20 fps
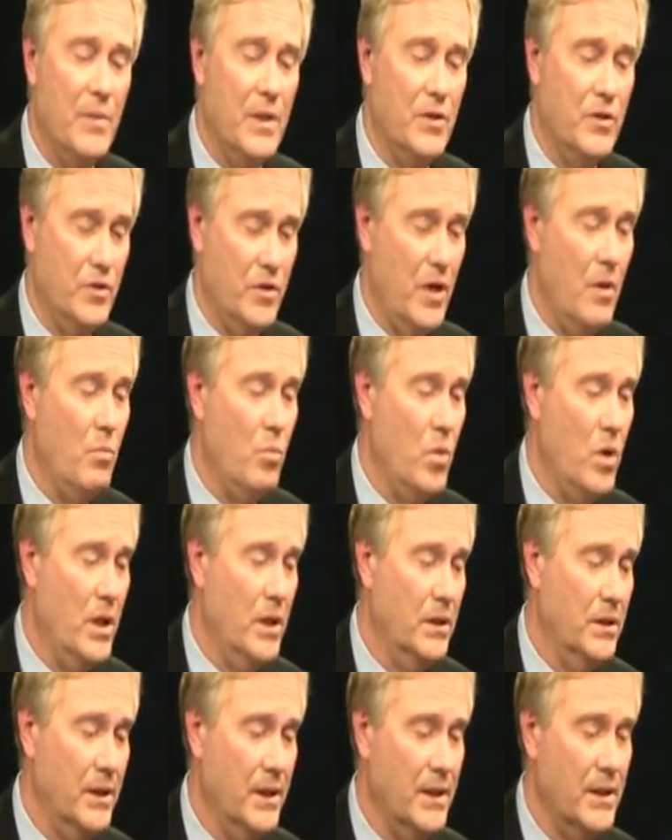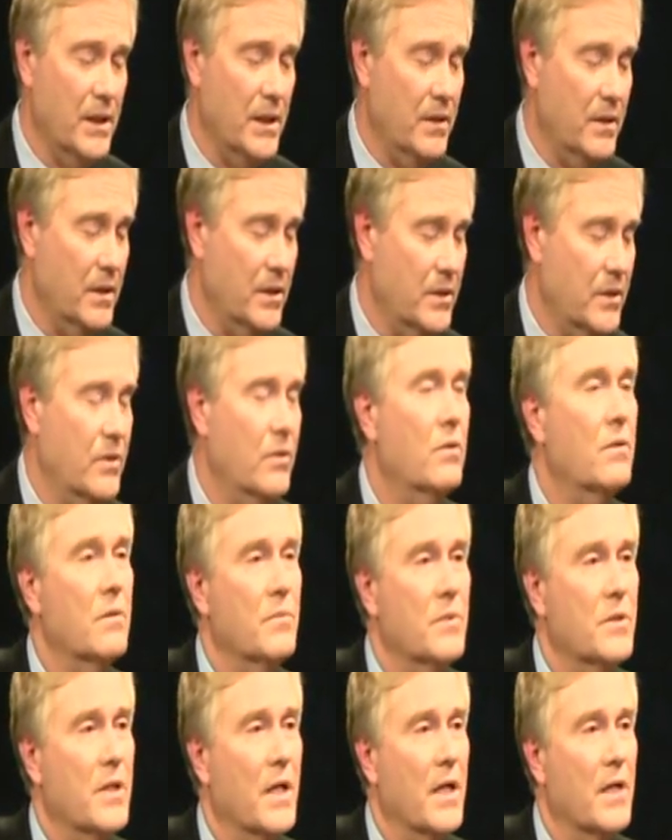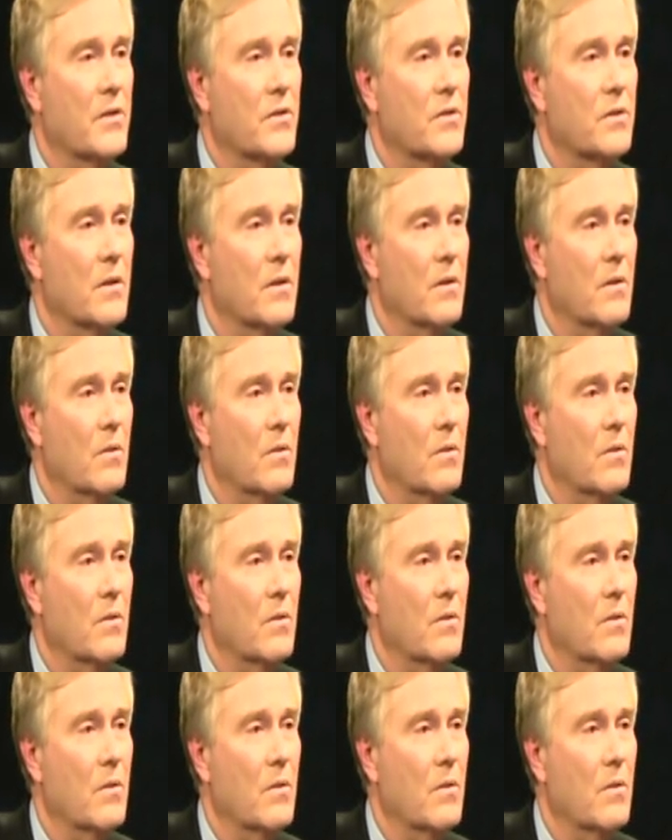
that someone is in this circumstance,